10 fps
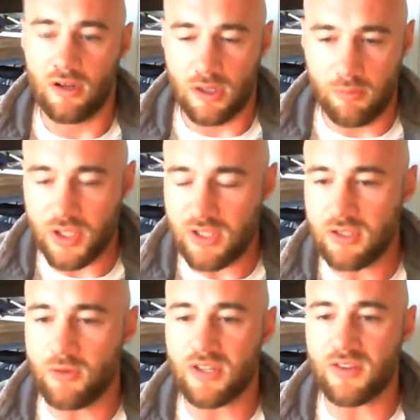
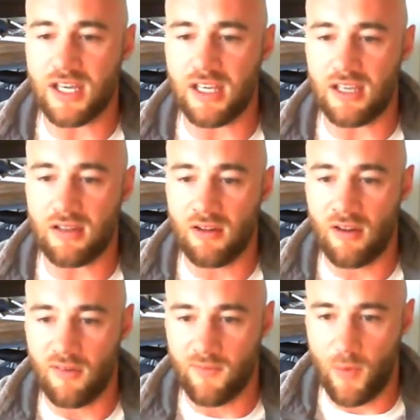completely rethink it
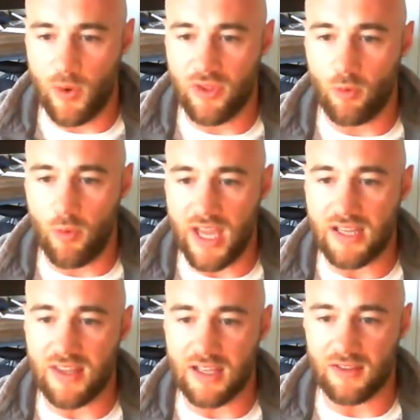for the
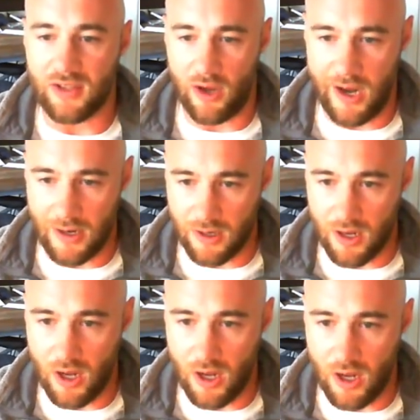way that the
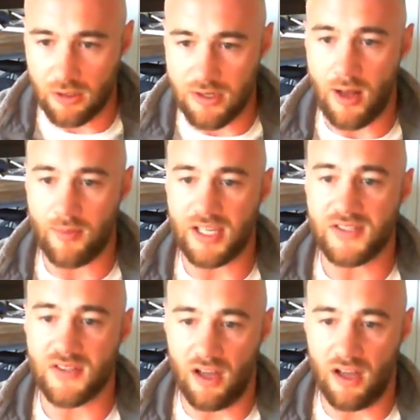ergonomics